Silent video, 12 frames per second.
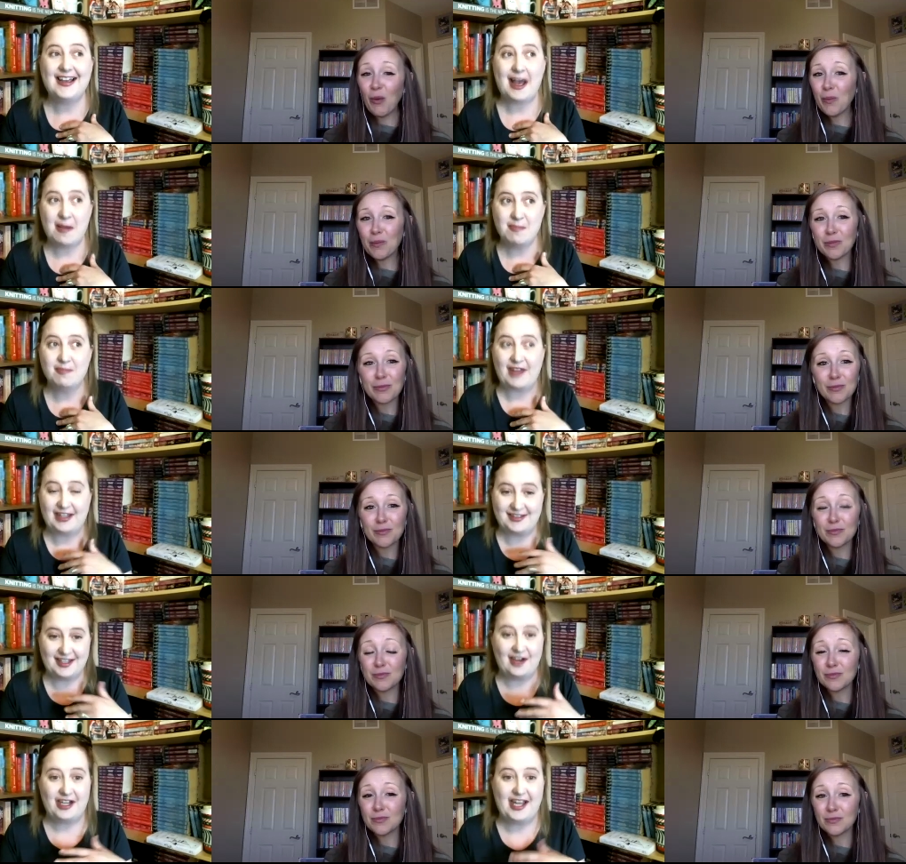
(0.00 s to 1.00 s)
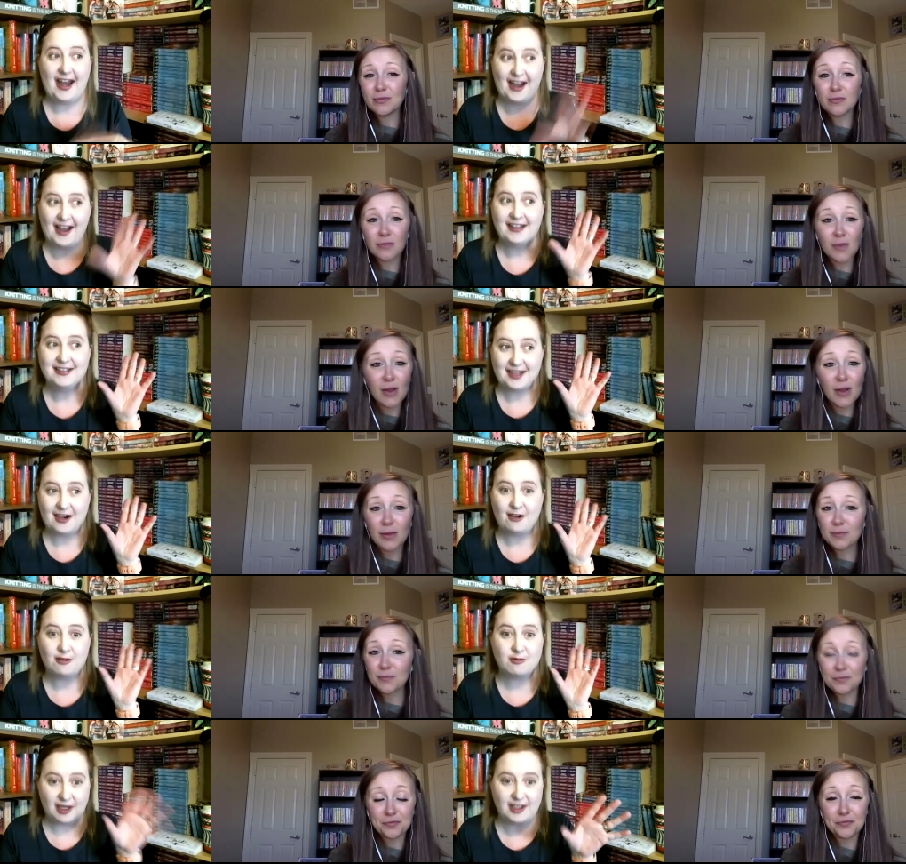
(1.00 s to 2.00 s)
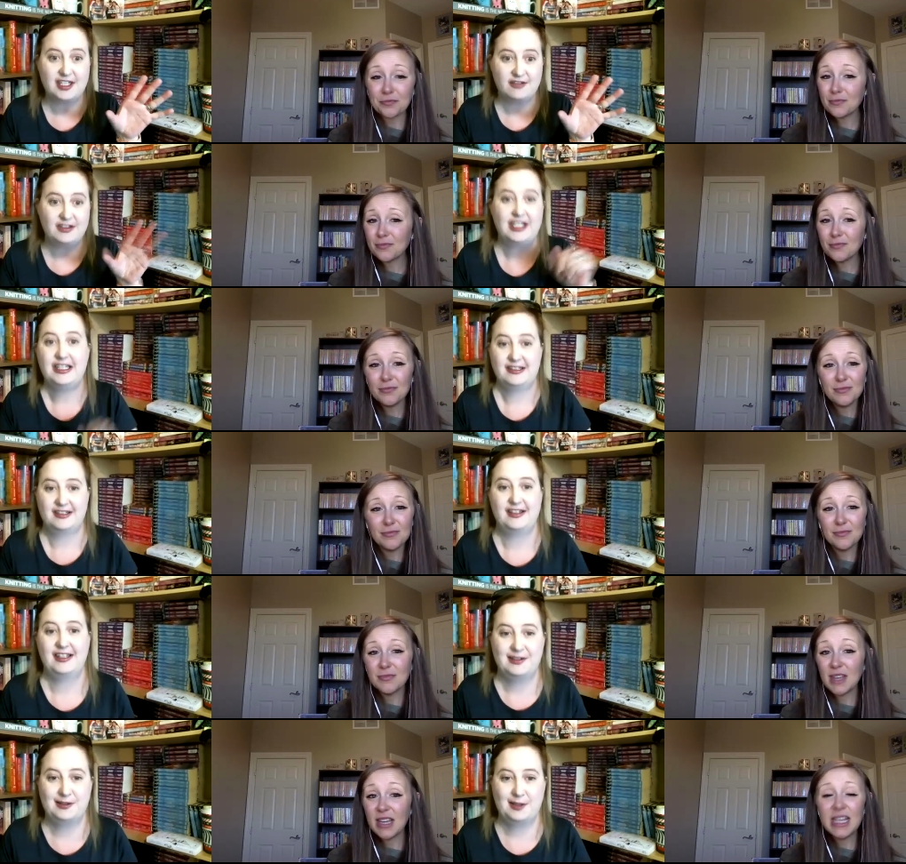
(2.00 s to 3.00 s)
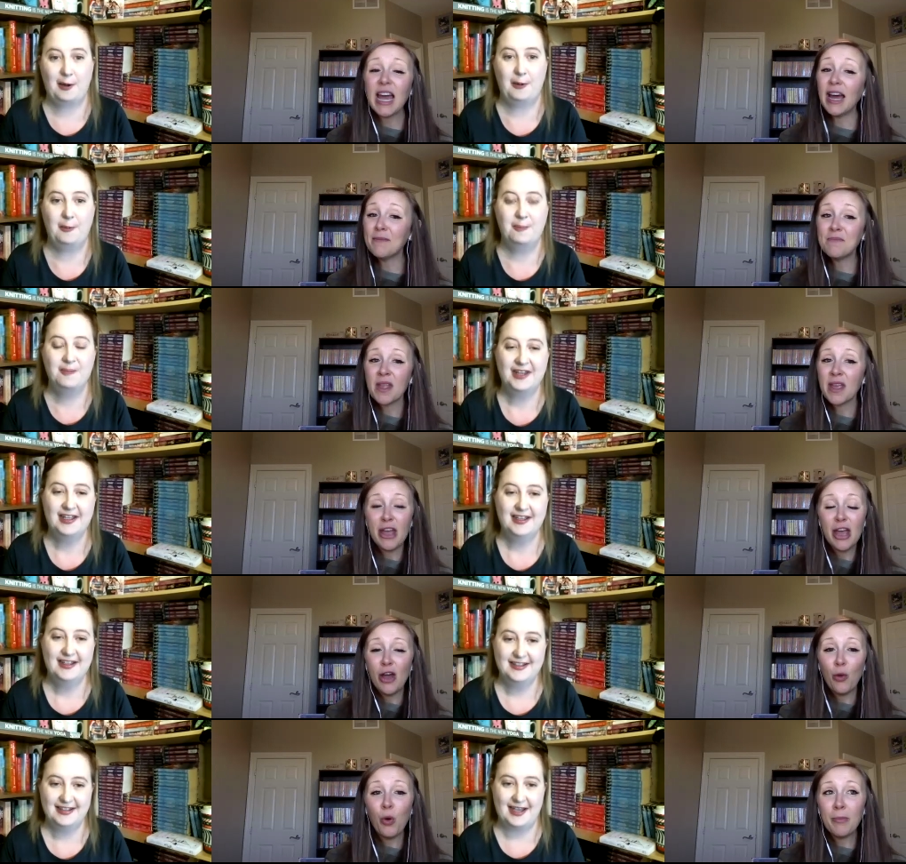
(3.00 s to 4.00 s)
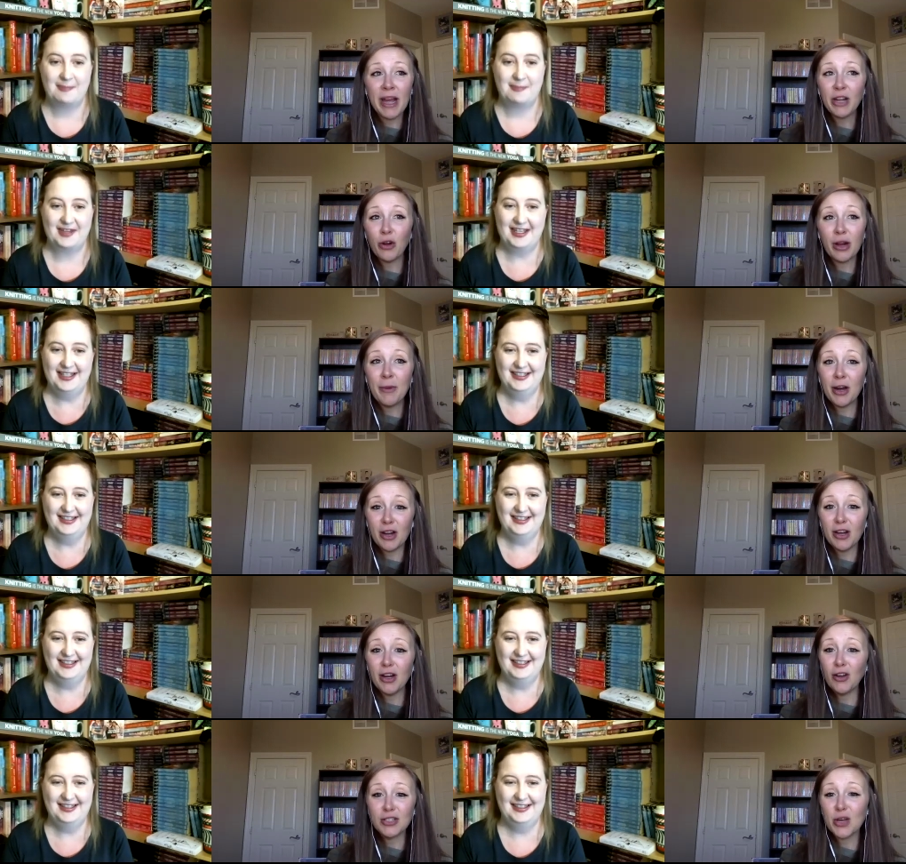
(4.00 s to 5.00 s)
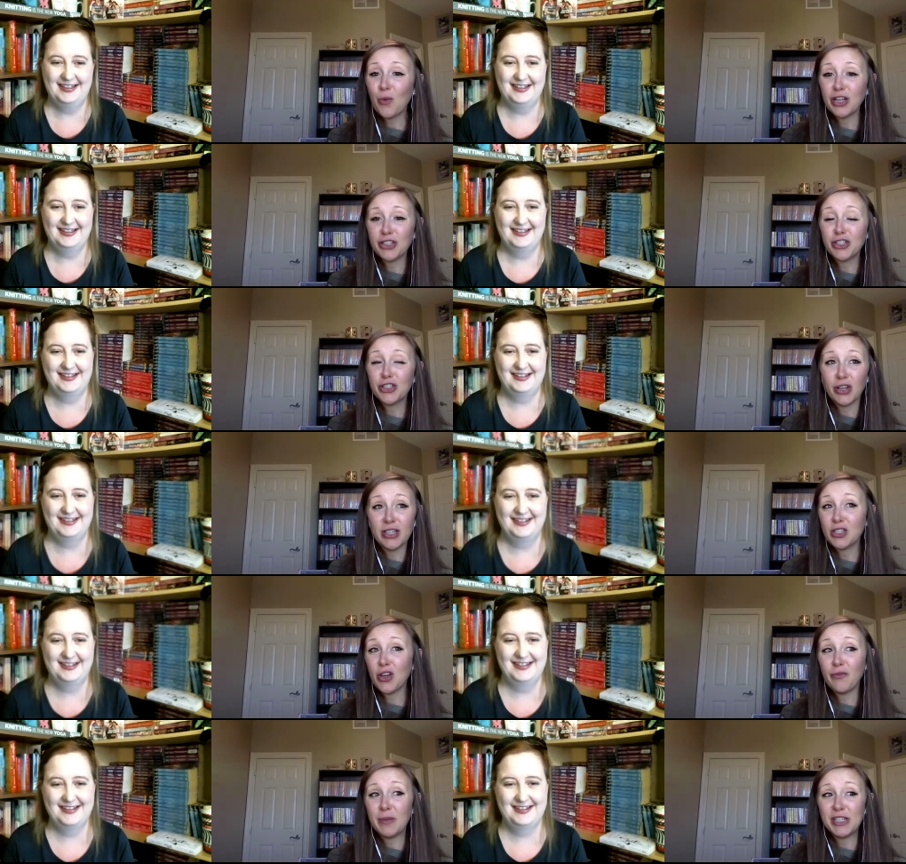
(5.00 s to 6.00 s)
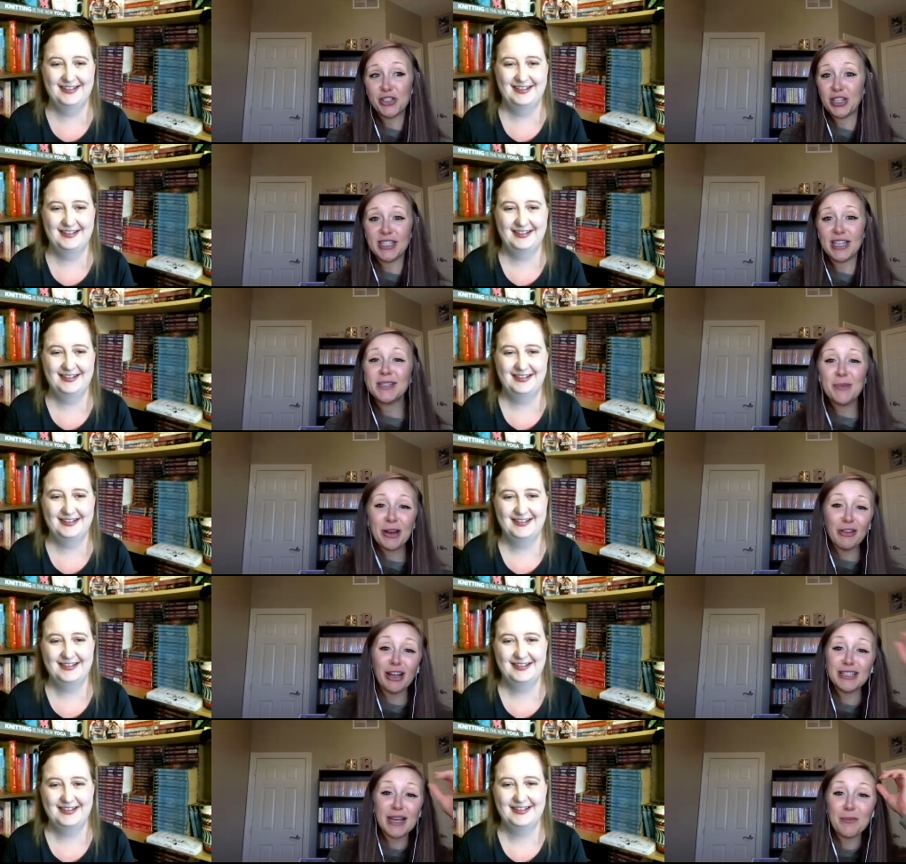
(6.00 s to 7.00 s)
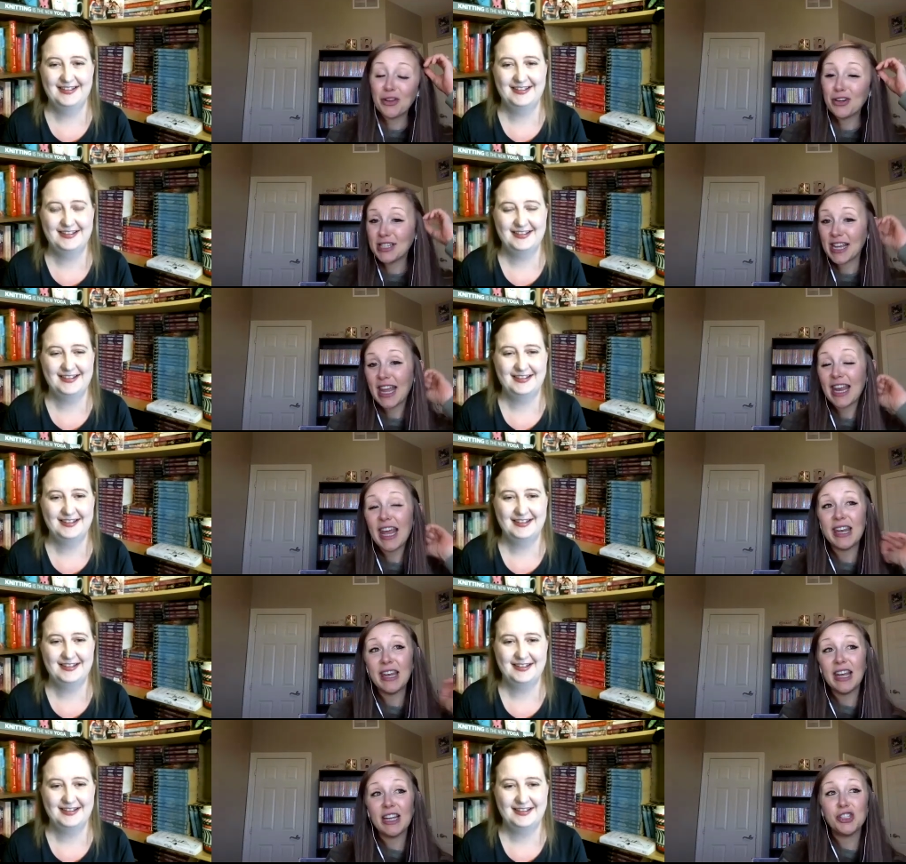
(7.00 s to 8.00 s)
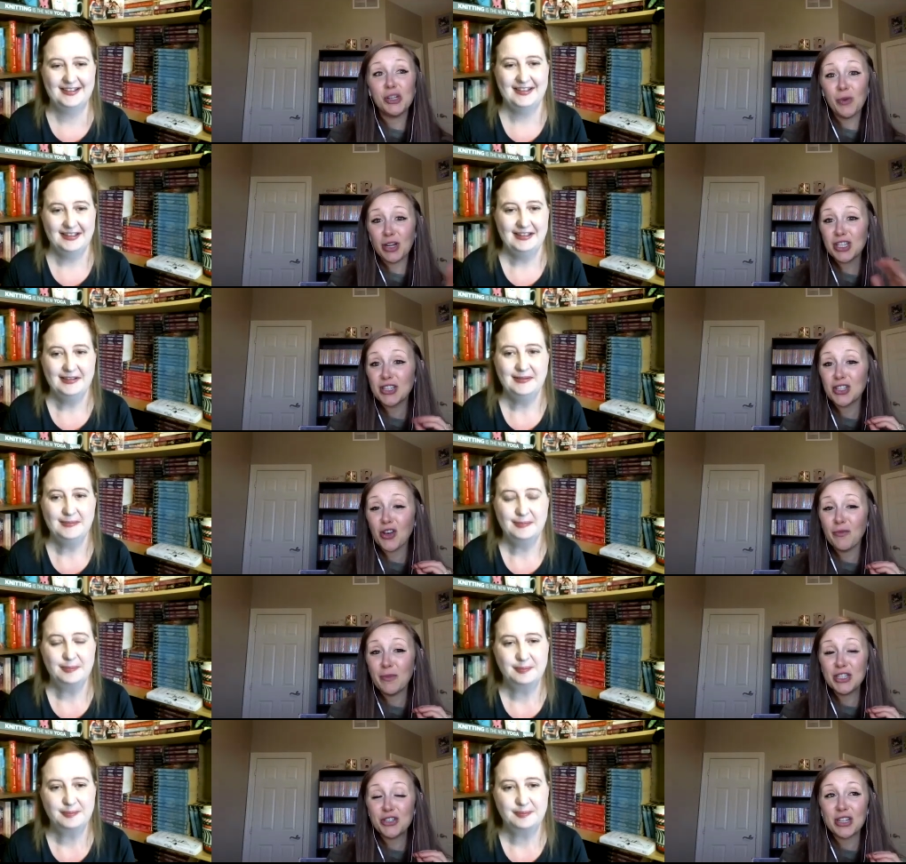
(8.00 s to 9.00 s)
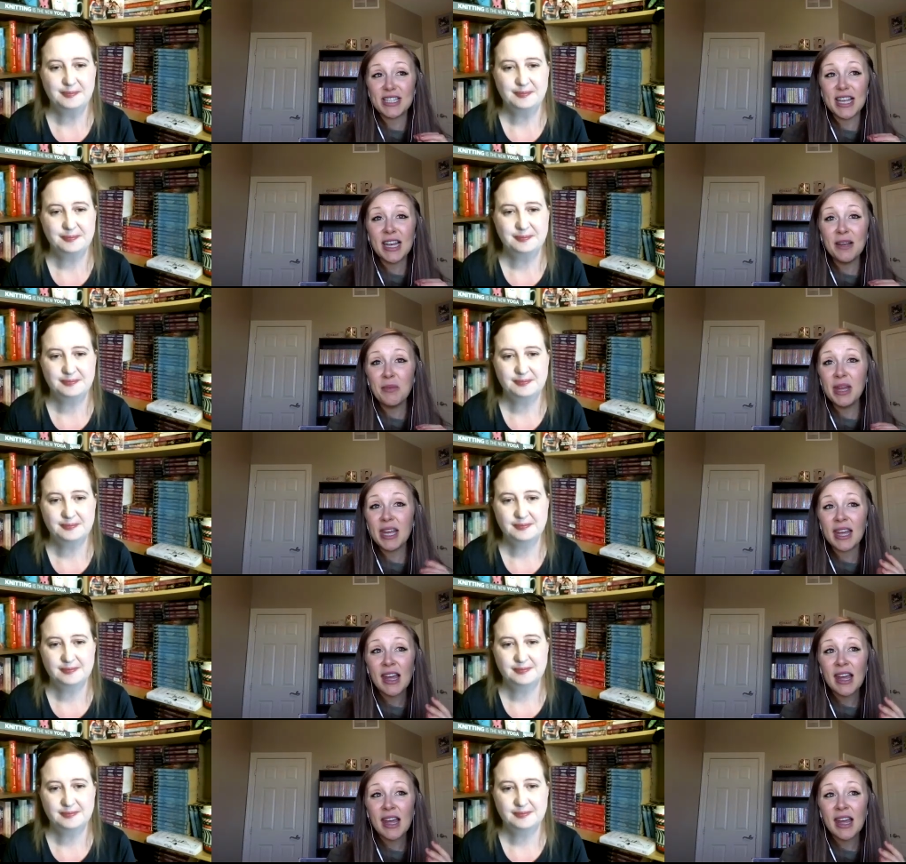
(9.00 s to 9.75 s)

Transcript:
Speaker 1: am a scaredy cat. I scare relatively easily. So yeah. Well, yeah. my grandma
Speaker 2: also watched Unsolved Mysteries. I spent a lot of time with her as a kid, and she watched Unsolved Mysteries, and I'm like,